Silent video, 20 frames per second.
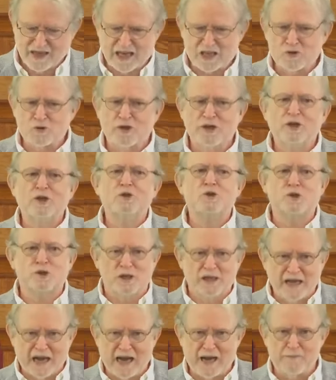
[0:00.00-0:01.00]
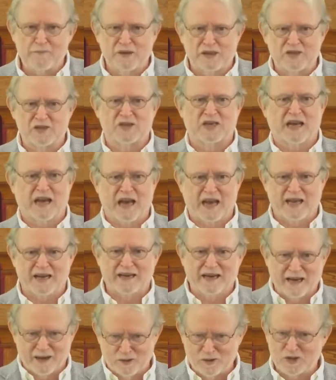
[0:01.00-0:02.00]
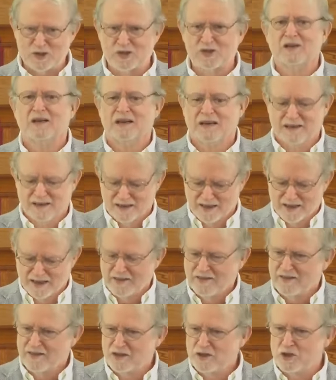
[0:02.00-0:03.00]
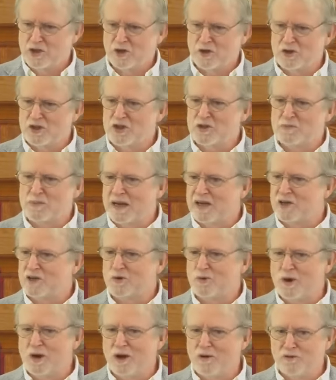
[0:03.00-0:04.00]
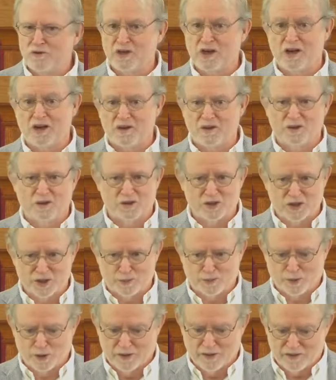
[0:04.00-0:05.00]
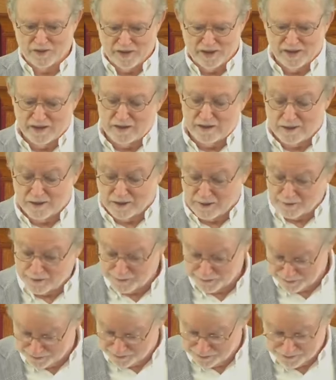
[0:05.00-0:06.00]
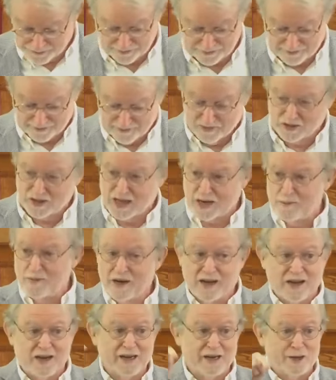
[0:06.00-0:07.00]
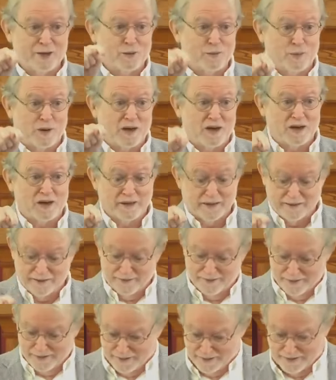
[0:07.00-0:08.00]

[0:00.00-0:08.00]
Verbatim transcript: That's what usually happens to handouts. The church spent $12 to print these, so coming out of your pocket.